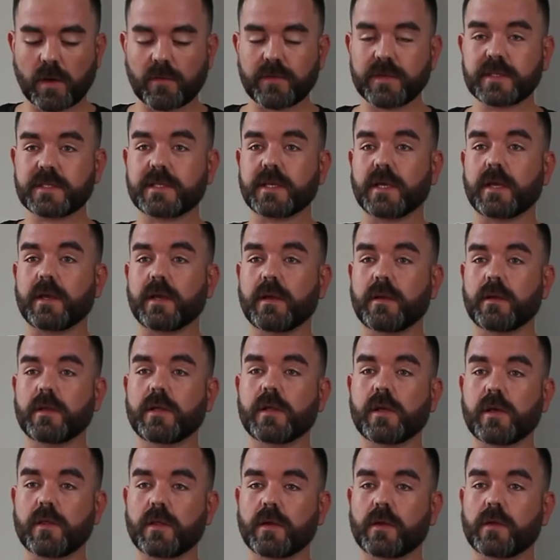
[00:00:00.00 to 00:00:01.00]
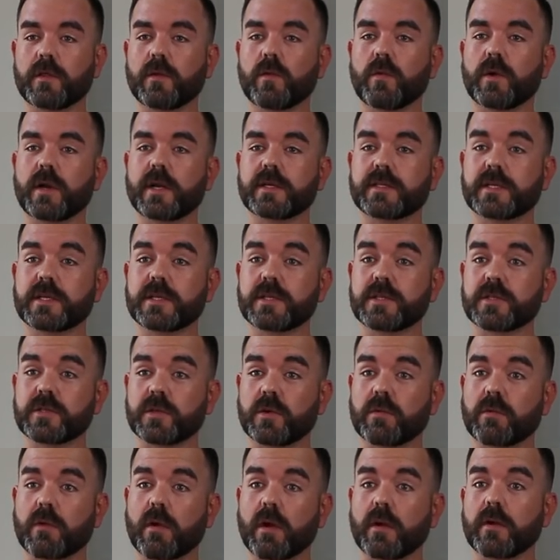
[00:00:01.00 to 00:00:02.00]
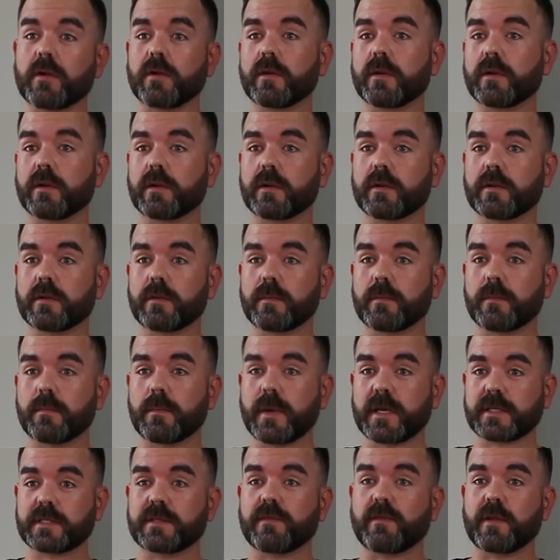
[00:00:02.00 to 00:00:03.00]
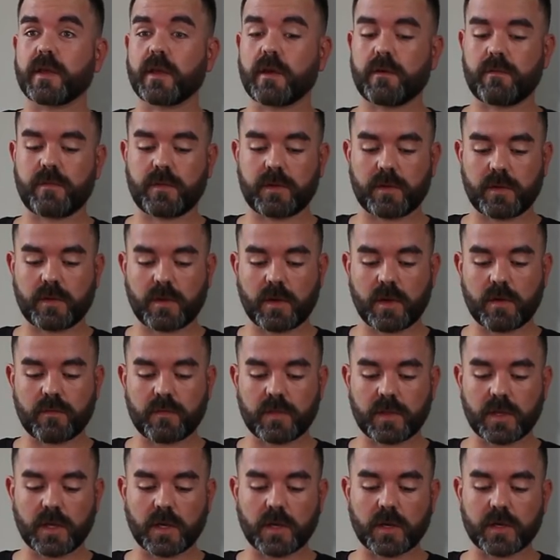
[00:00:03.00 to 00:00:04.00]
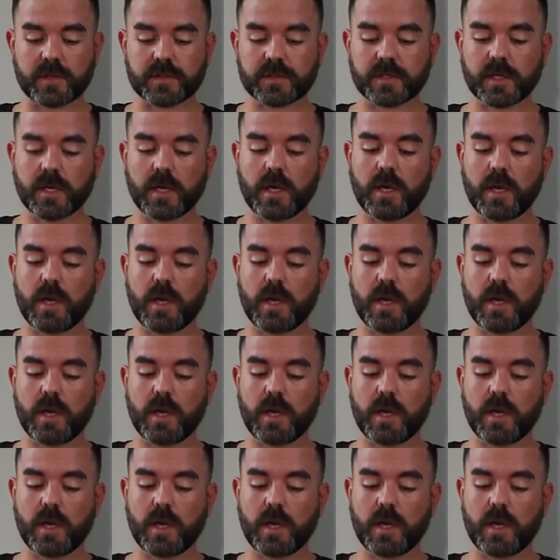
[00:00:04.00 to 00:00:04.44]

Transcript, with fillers: obviously, you know, the, the organization's grown massively over the over the years,